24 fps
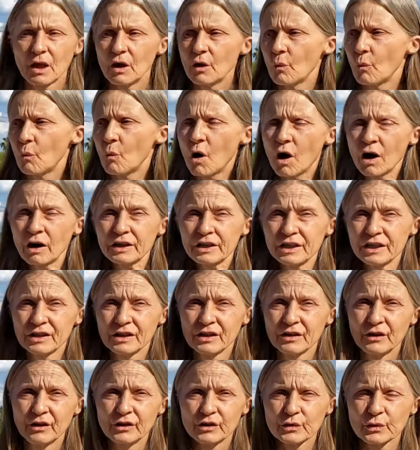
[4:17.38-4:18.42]
Walked into
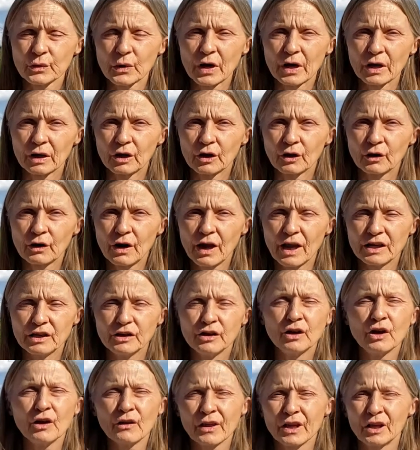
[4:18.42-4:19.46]
the trailer, and you
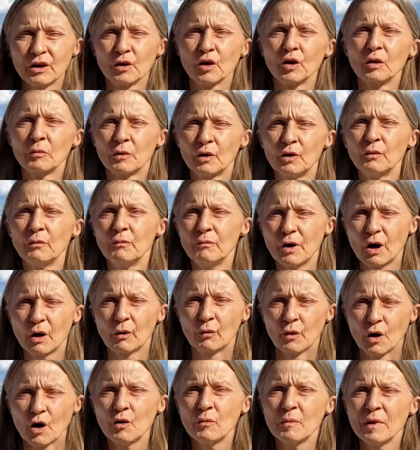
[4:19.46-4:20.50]
know that normal
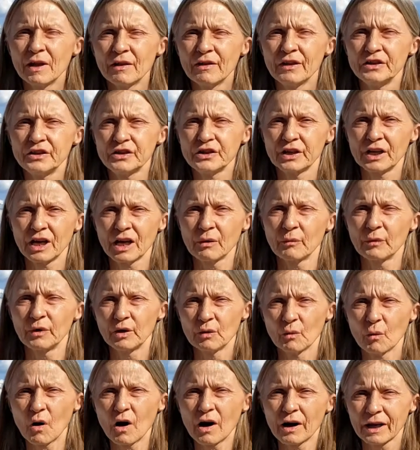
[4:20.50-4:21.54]
aroma that you get when you
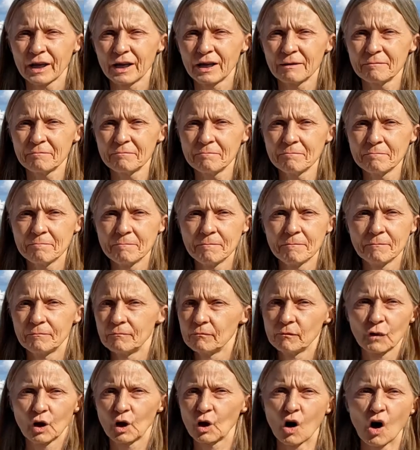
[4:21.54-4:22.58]
walk in?
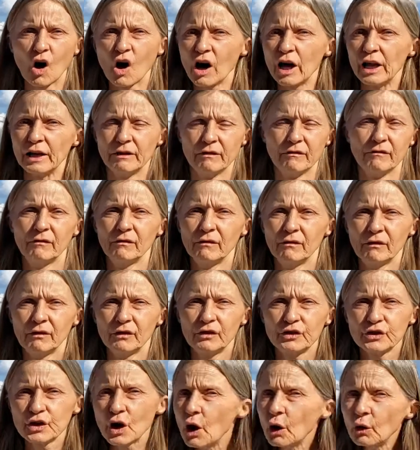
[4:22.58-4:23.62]
Gone.
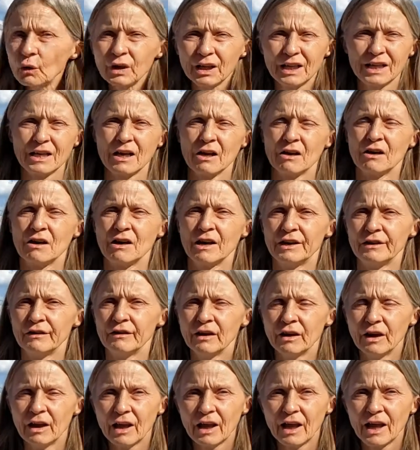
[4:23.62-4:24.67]
Totally gone.
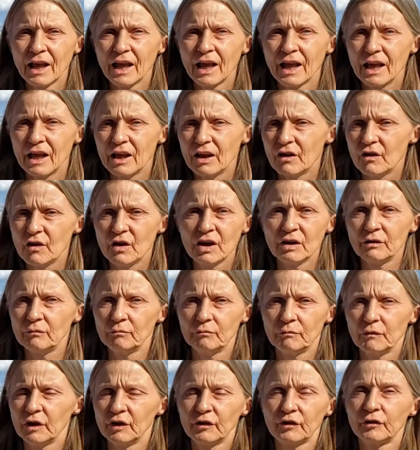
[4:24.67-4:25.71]

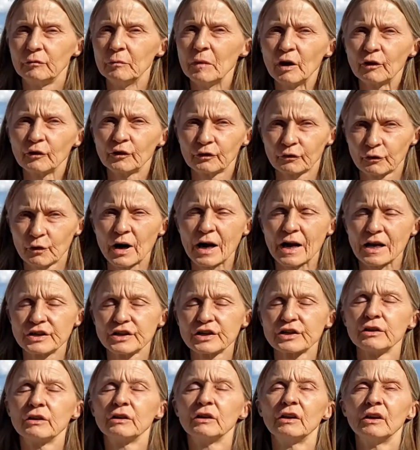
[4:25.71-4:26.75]
It smells fresh.
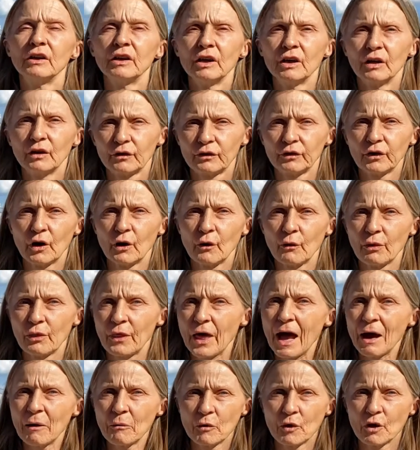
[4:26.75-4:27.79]
So
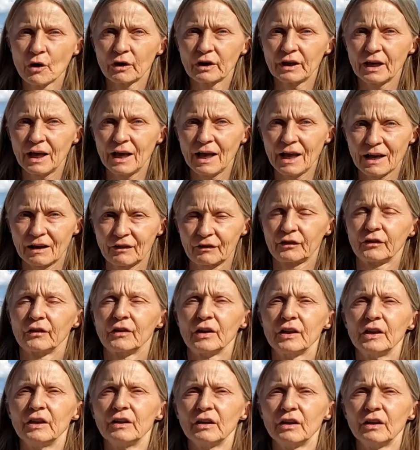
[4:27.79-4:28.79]
that worked excellent.